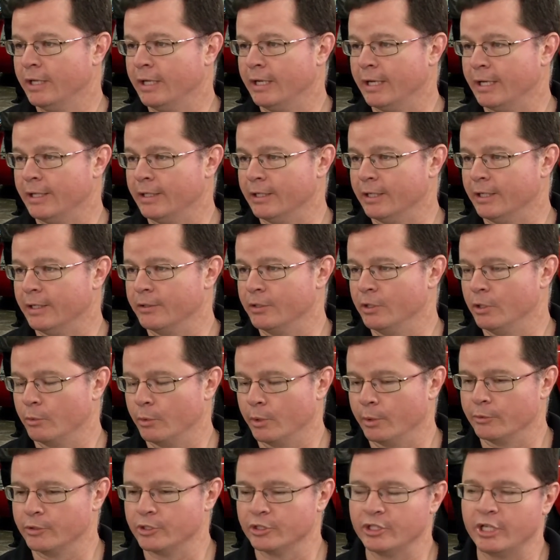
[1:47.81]
And, uh, you know,
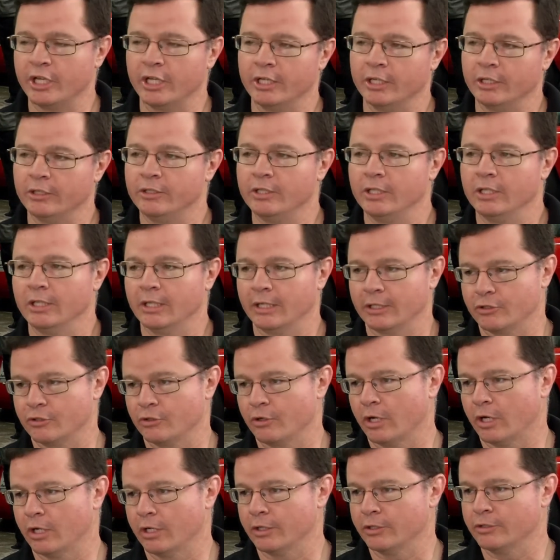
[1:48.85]
we were just getting into the
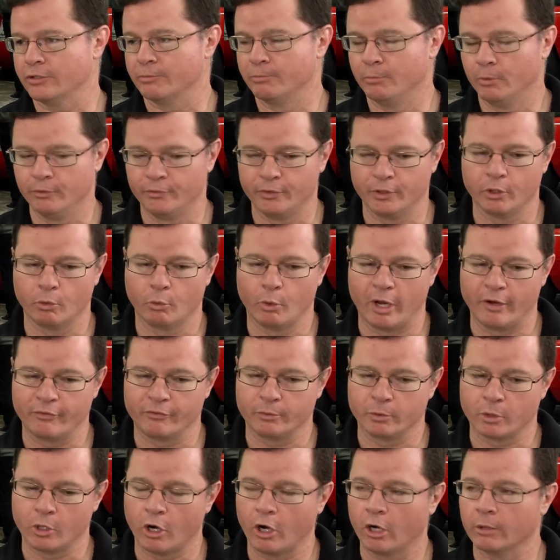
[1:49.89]
electronics, moving away
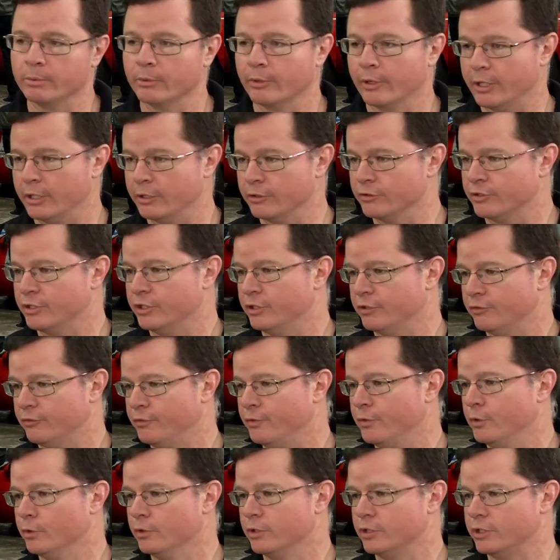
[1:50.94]
from carburetors into
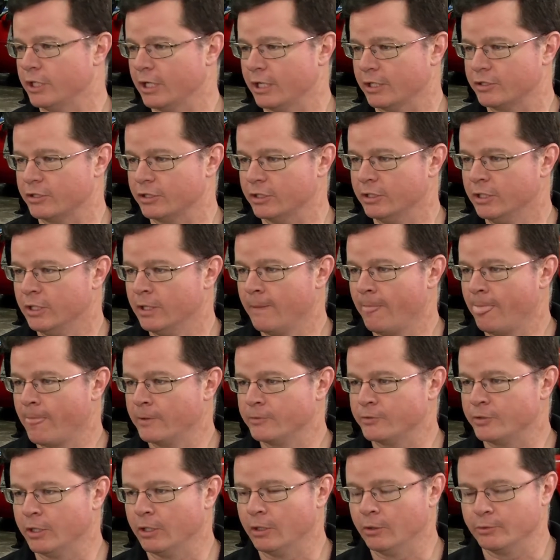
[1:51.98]
fuel injection.
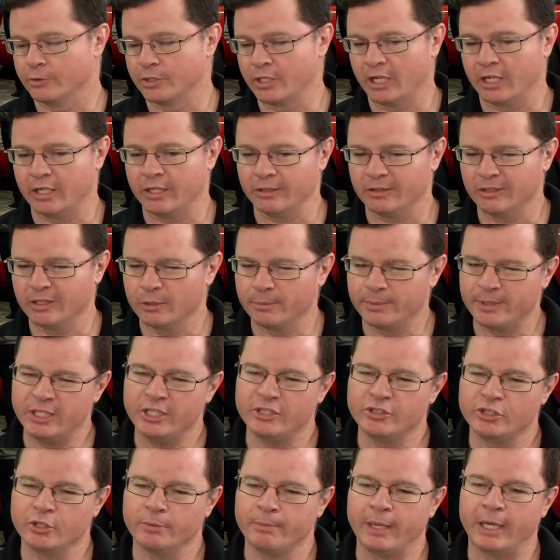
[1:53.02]
So it was kind of a little bit
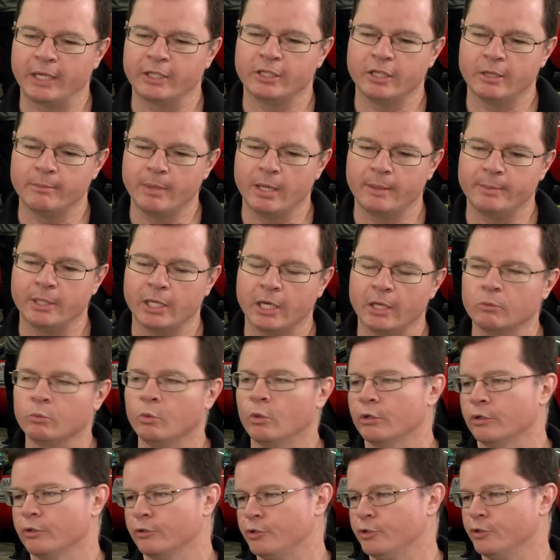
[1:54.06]
easier back then. Maybe had
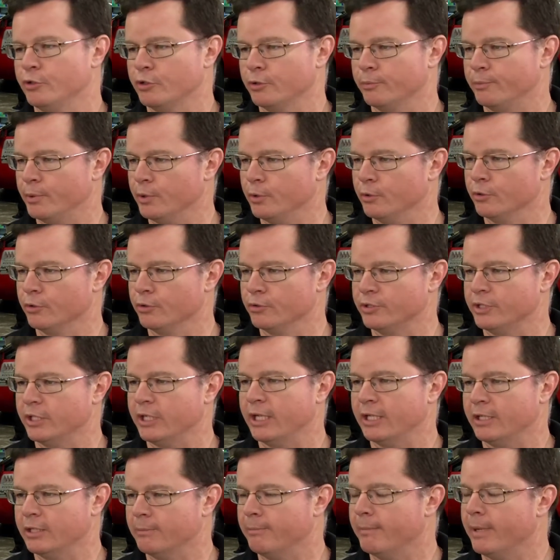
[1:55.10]
one or two computers that
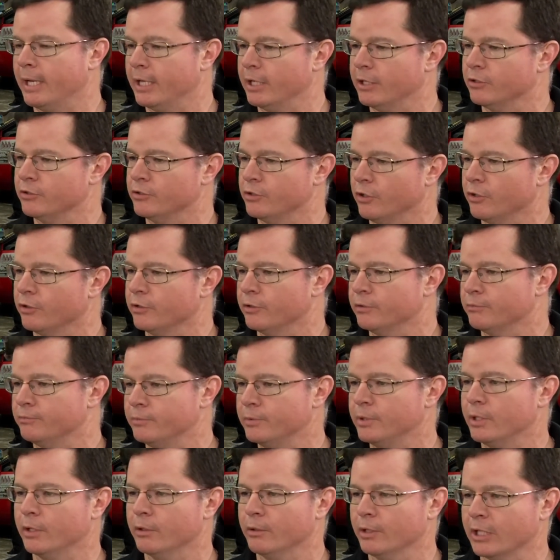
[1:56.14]
had to manage all the
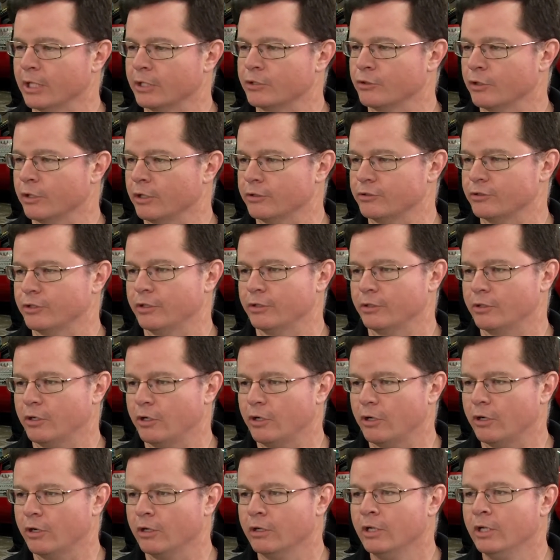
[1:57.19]
you know electronics on the
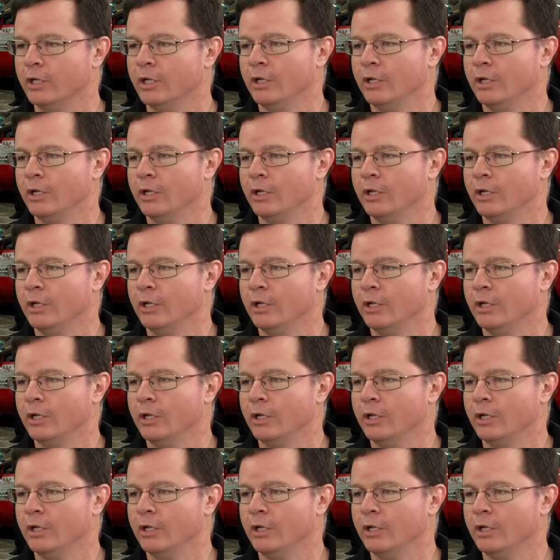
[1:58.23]
car.